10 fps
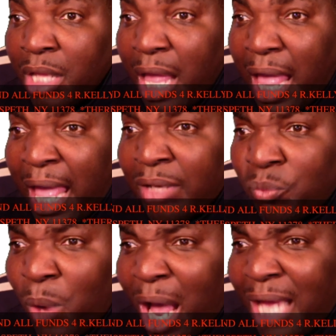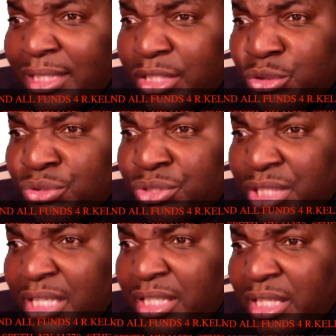And why did you
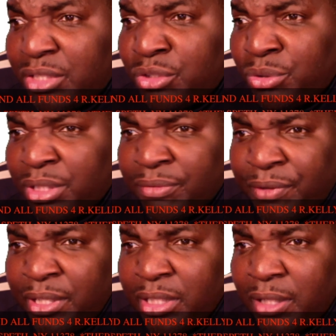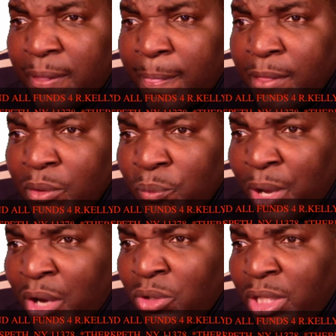send it to the defendant?
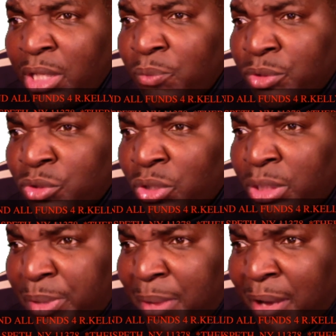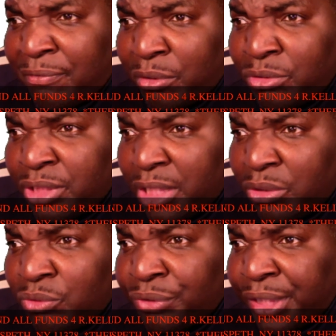Well, it was going to be my first
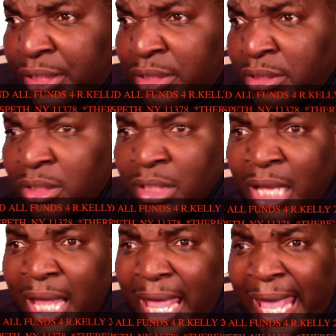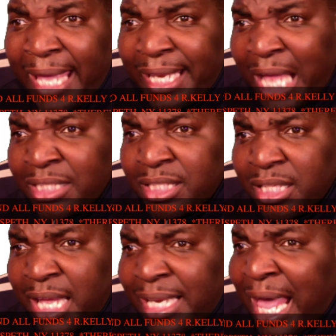single release, and
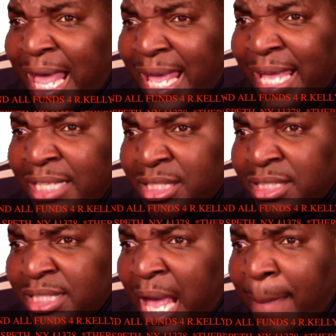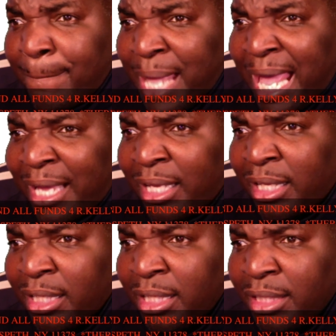I had just got back
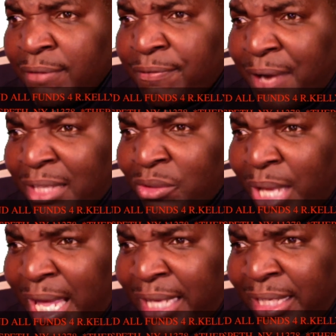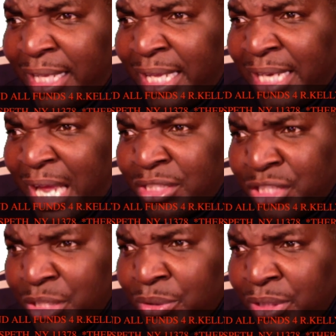the final edit, and I
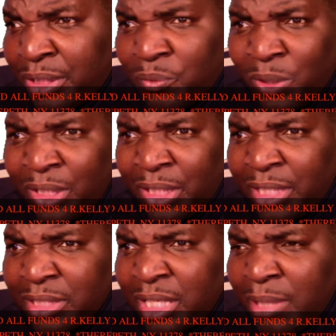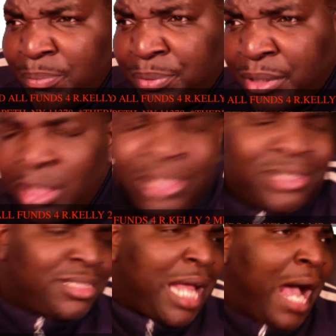genuinely wanted his input.
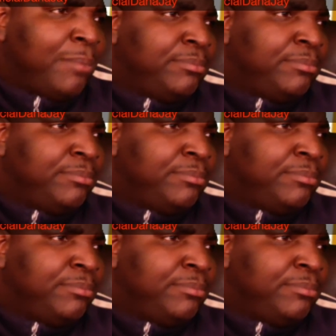Stop.